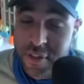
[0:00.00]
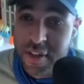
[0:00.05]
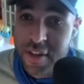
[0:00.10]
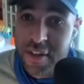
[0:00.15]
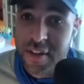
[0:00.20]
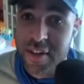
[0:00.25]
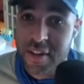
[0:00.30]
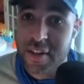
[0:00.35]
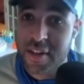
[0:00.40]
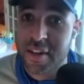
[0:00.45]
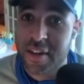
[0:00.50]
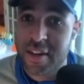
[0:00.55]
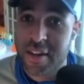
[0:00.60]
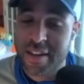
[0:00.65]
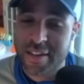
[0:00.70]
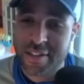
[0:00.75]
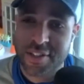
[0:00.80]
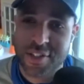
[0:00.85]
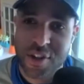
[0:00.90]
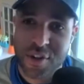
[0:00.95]

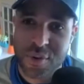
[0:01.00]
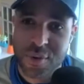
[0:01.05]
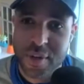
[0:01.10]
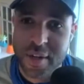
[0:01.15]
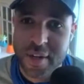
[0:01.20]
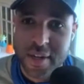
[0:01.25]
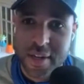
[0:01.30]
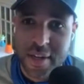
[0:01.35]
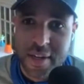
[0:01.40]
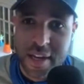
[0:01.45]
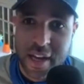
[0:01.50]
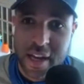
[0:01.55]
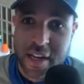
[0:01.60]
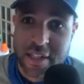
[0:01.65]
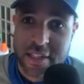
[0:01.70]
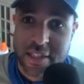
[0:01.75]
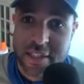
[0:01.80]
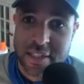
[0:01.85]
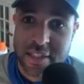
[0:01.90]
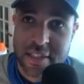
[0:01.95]
And so
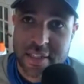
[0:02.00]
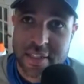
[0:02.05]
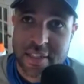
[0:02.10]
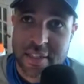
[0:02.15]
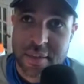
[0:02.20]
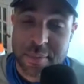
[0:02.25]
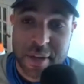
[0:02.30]
it'll